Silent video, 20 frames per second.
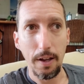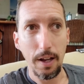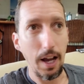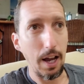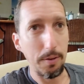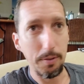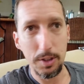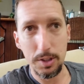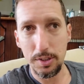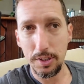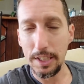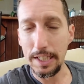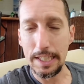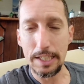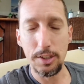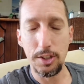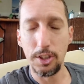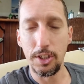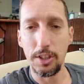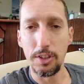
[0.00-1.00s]
Obviously,
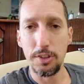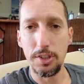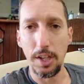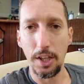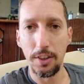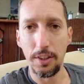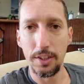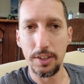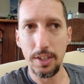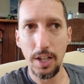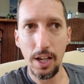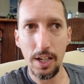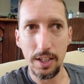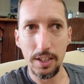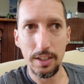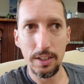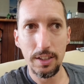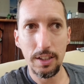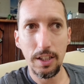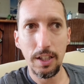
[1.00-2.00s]
easier said than
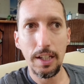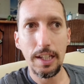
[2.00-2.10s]
done.